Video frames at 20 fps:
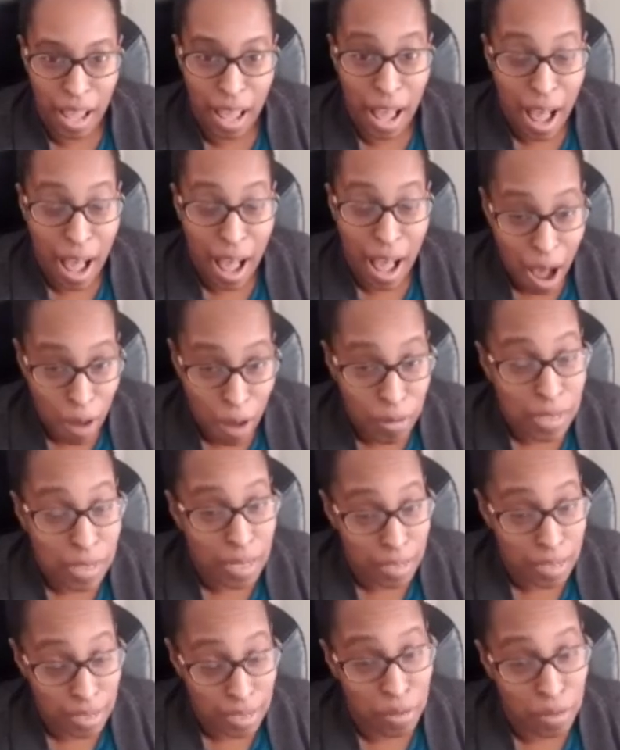I was
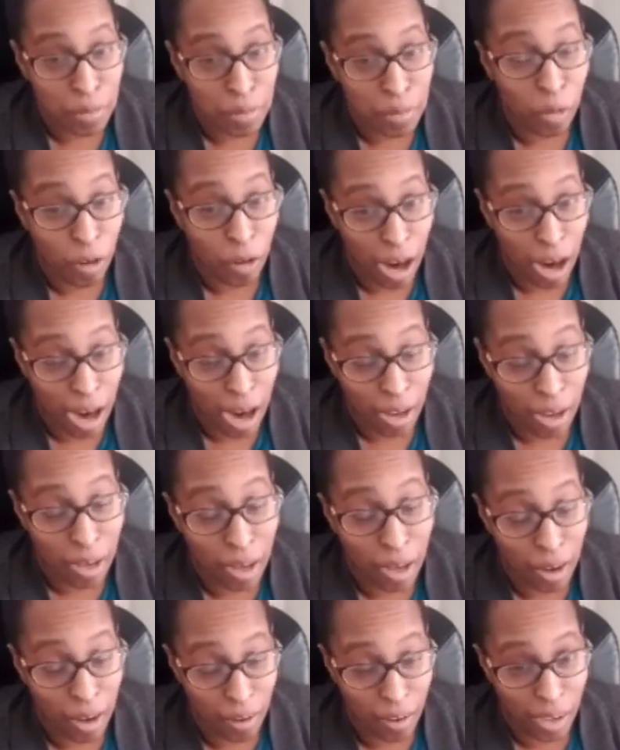listening to Mariah
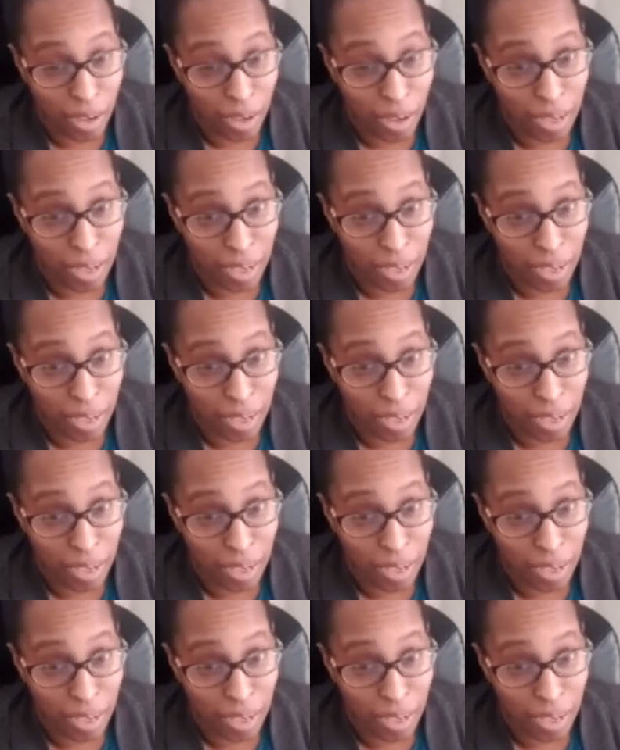Carey